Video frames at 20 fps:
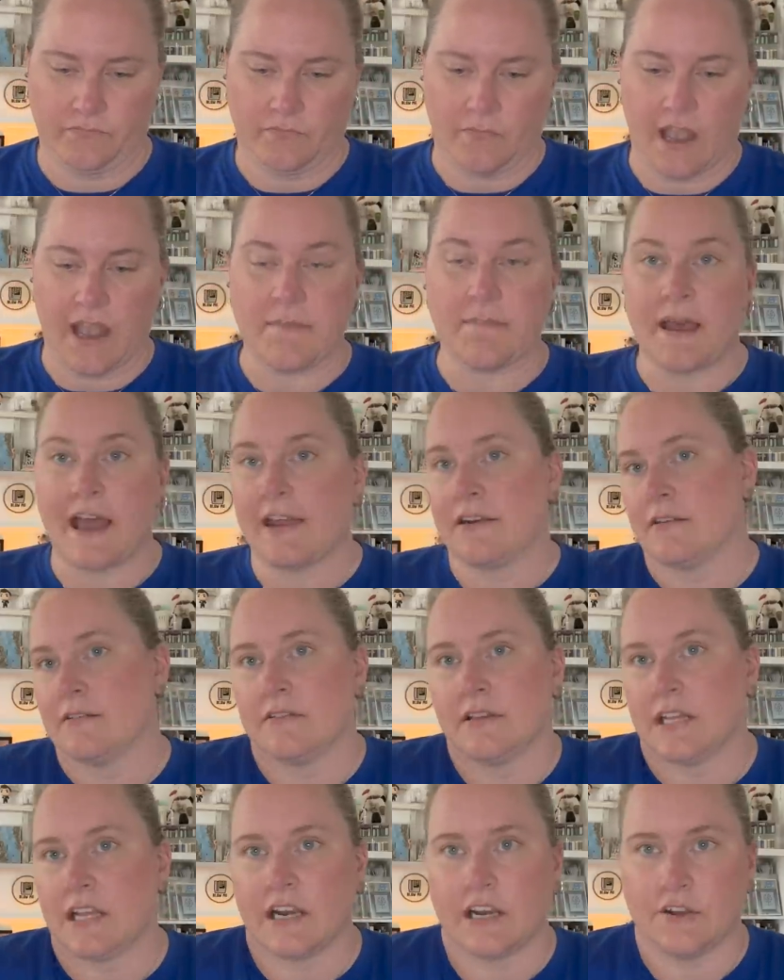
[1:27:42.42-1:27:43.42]
iPad,
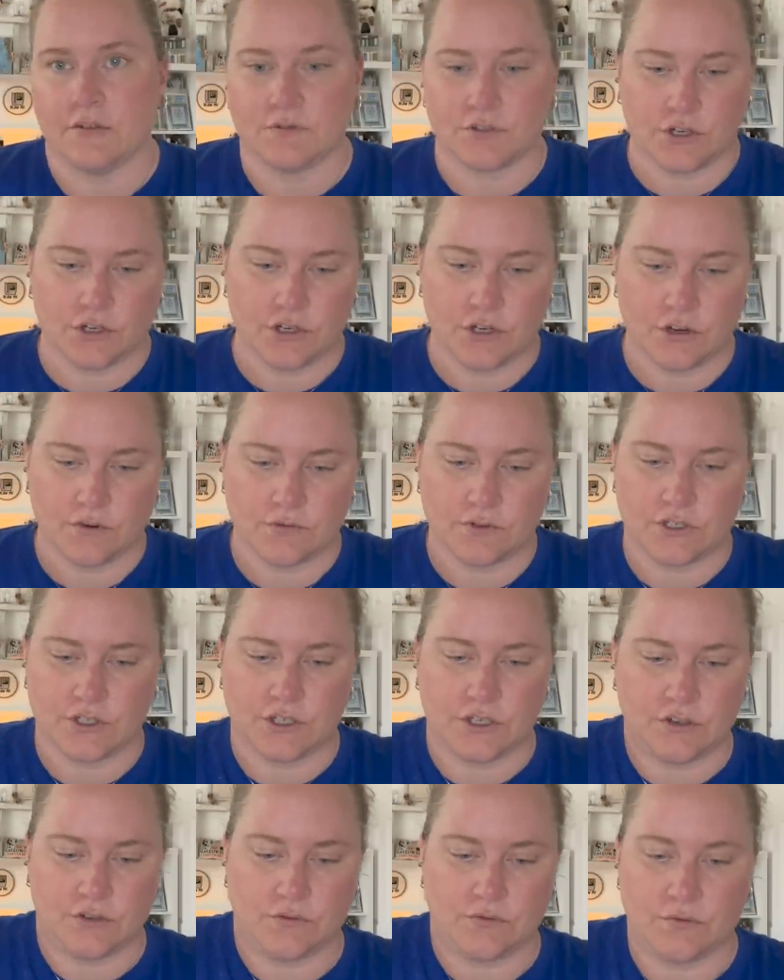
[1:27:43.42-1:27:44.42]
and then I use GoodNotes
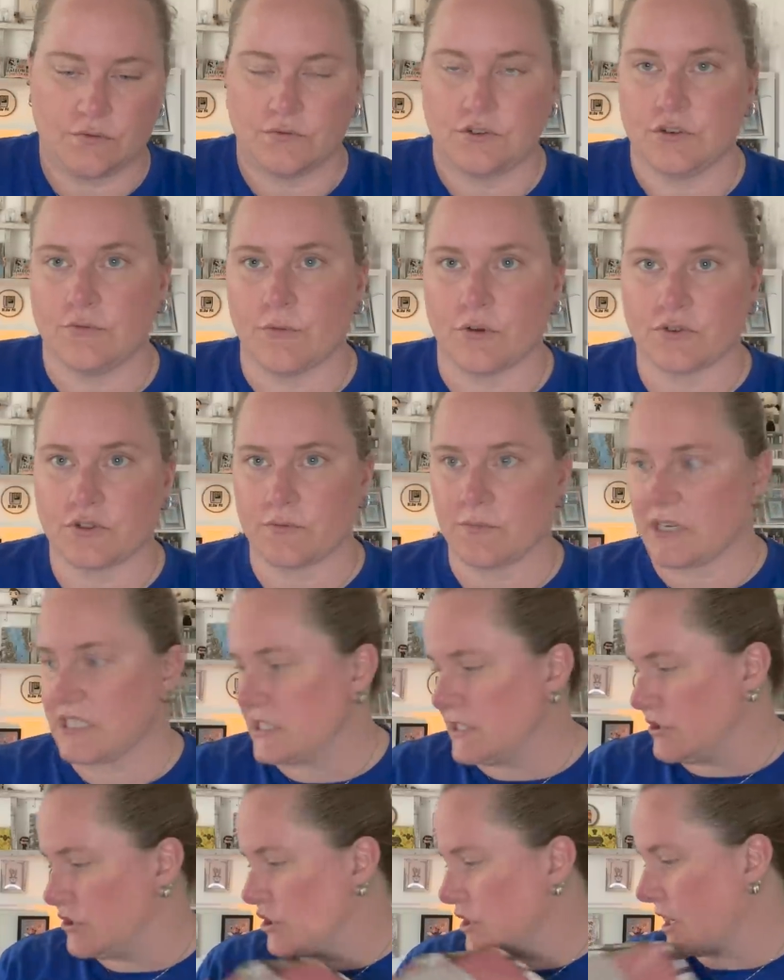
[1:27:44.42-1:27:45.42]
to do most of my
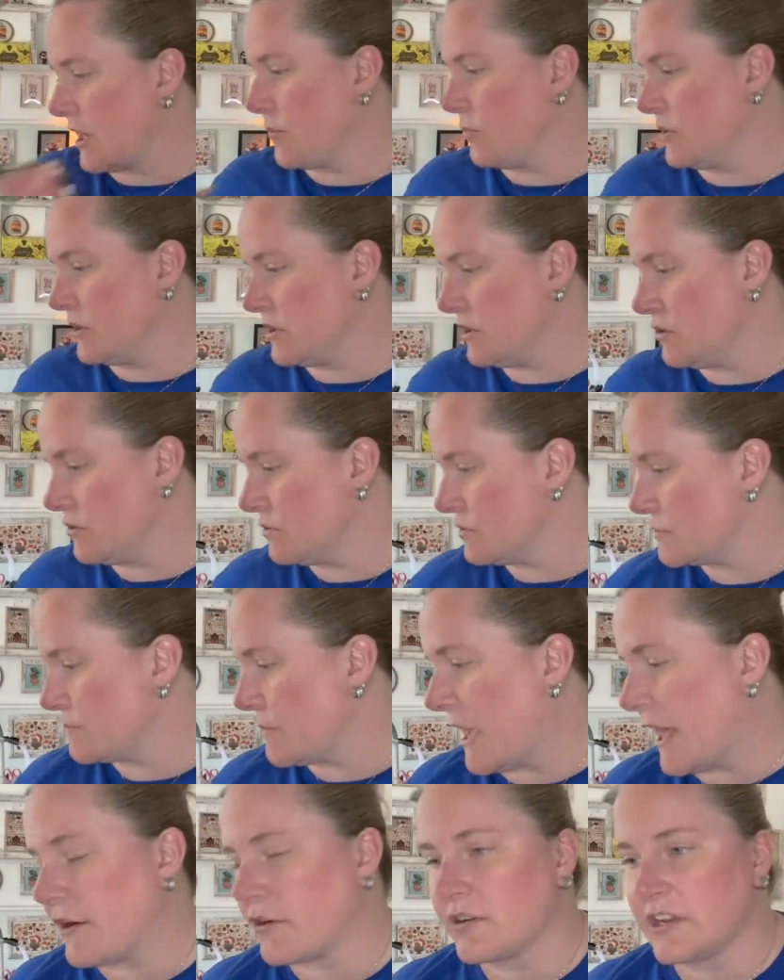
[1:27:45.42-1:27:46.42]
stitching. I will use
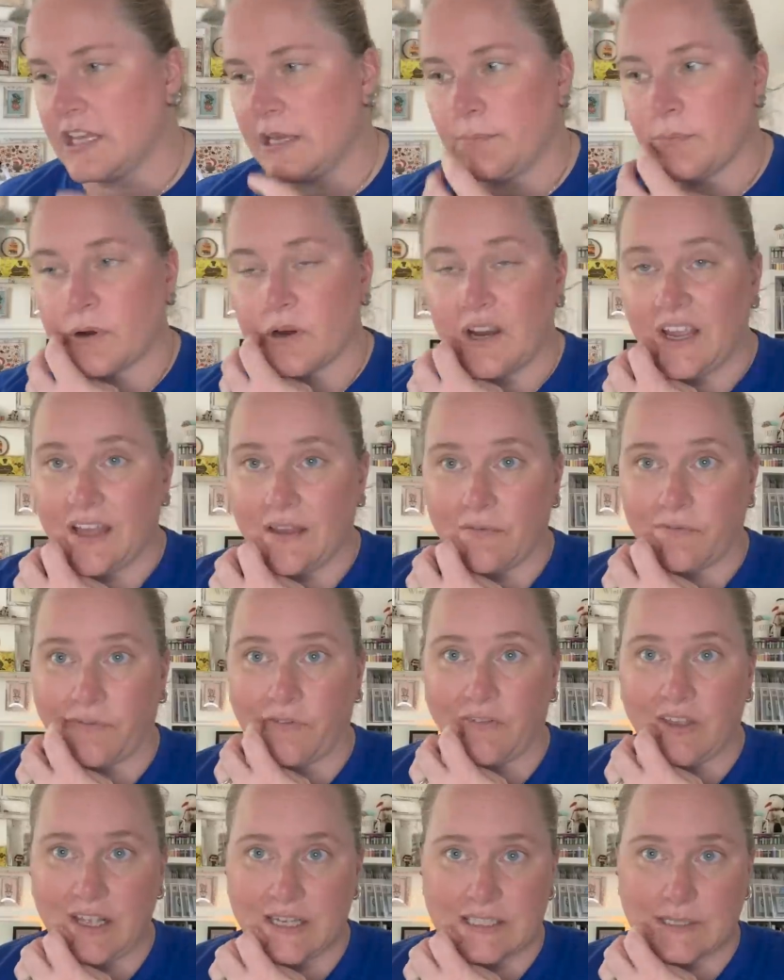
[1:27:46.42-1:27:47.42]
Pattern Keeper if
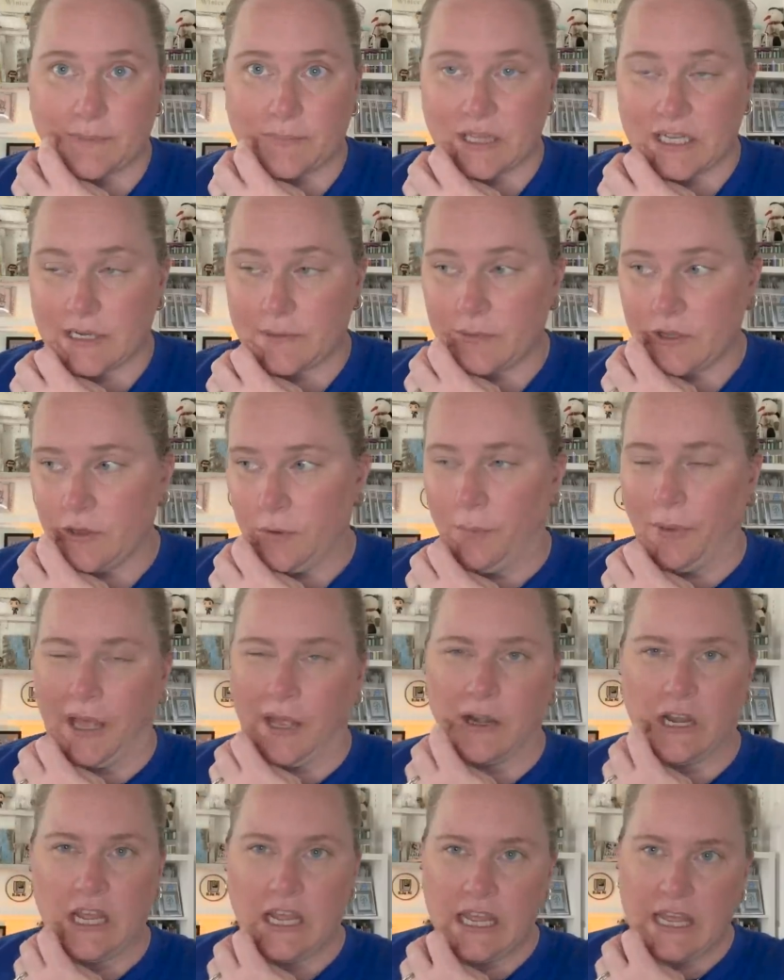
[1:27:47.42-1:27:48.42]
it's applicable,
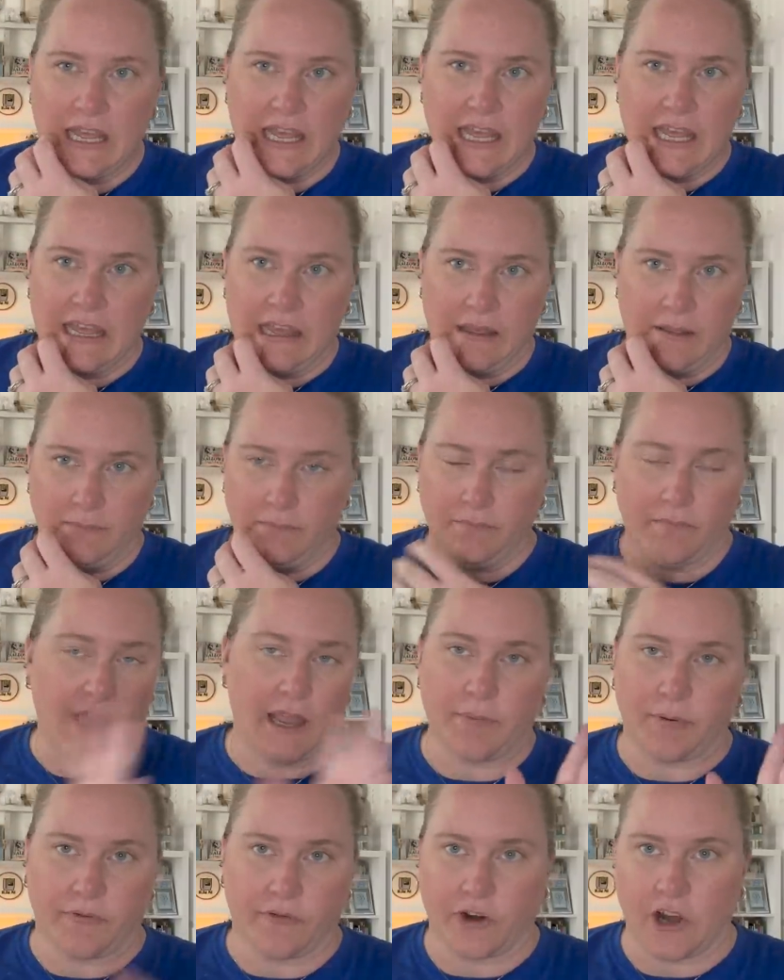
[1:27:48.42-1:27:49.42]
but I
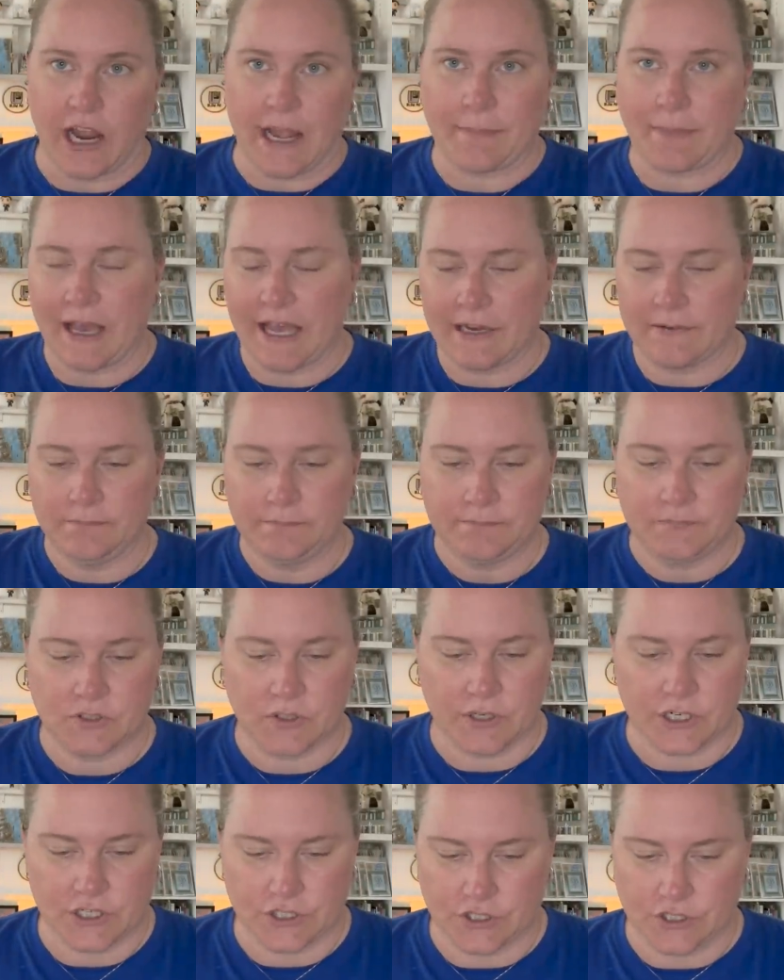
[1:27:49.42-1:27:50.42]
prefer iPad, so
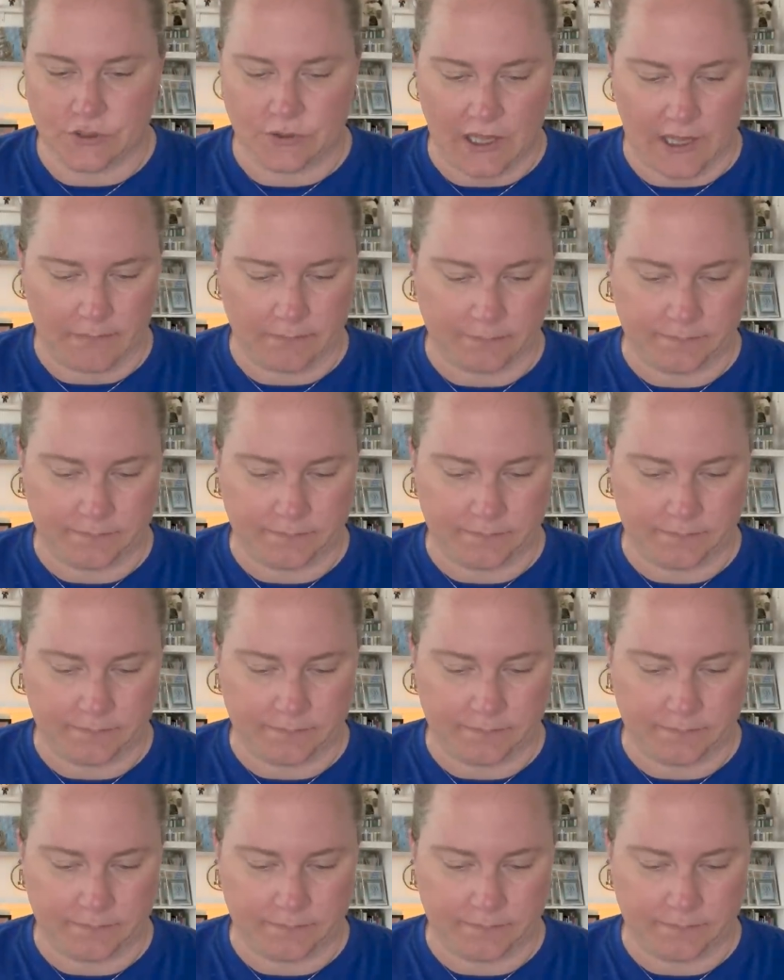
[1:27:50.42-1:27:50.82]
I just do that.